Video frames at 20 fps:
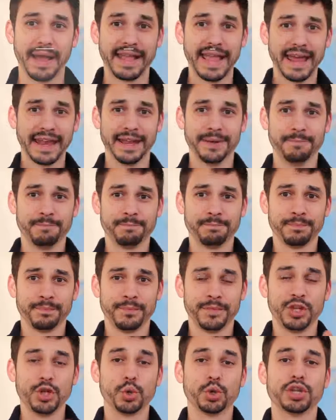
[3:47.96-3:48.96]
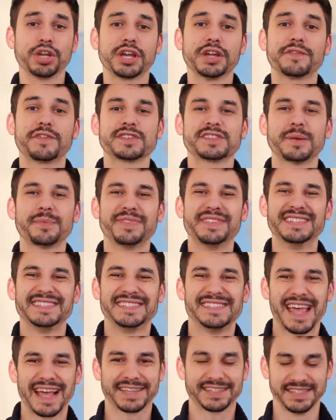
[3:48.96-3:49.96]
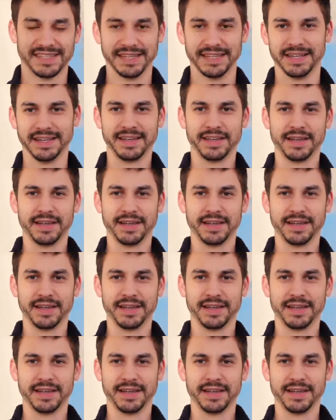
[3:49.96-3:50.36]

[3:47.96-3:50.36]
I get it. You were looking for something sexy.